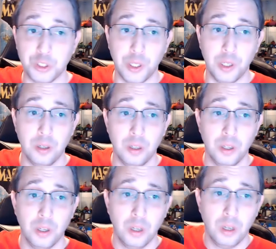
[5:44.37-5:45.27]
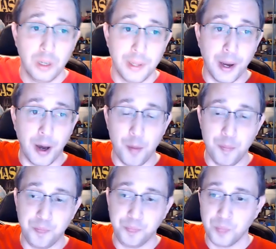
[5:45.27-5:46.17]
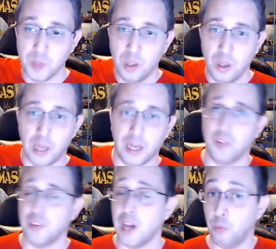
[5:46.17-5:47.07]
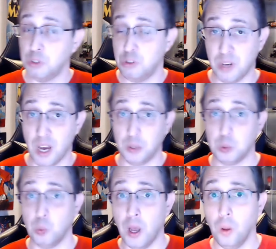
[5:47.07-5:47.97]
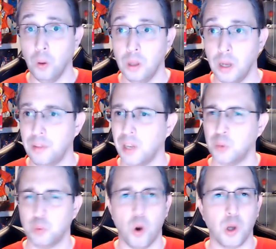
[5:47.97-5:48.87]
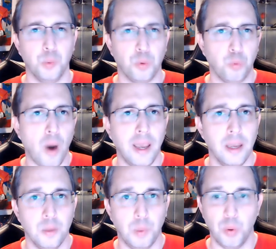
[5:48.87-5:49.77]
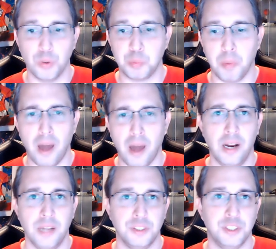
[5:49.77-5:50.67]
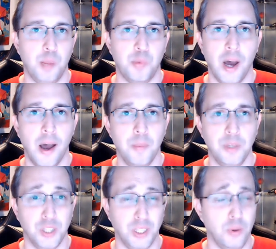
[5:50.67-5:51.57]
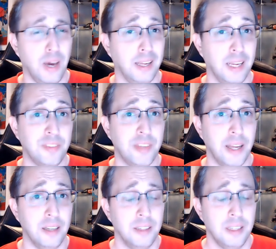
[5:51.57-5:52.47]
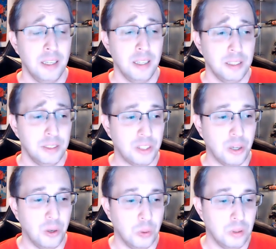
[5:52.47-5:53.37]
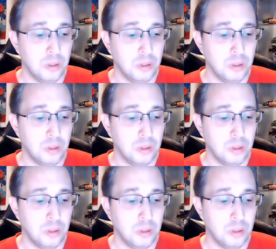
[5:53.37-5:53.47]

here. I got that at RetroCon as well. I think I was walking with Wyatt. We both spotted it at the same time. He's like, you got to get that. So